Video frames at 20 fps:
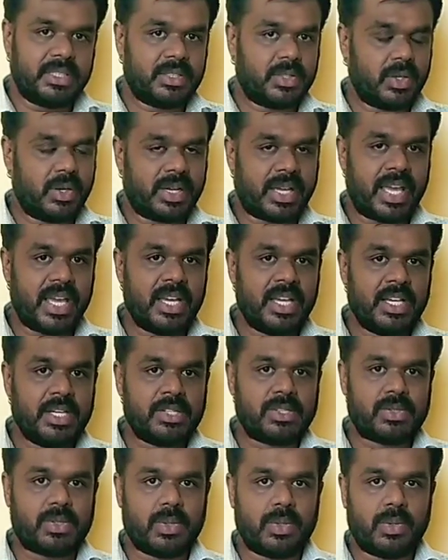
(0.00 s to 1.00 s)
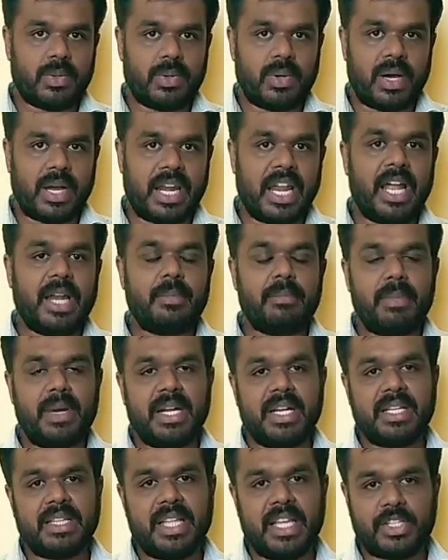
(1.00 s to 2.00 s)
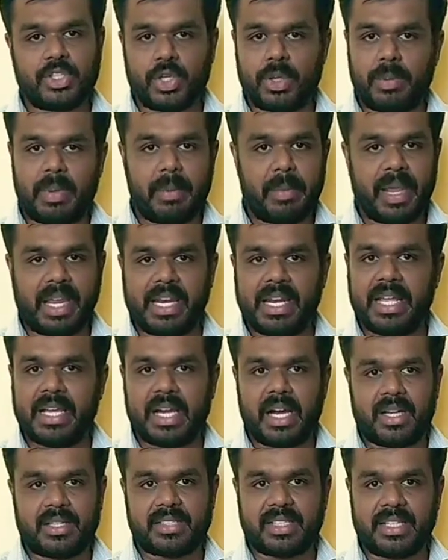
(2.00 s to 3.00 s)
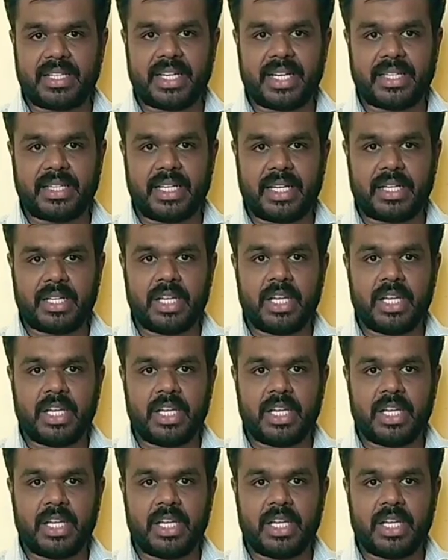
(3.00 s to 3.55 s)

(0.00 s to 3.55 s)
Okay, so allotment they should be mainly concentrate that.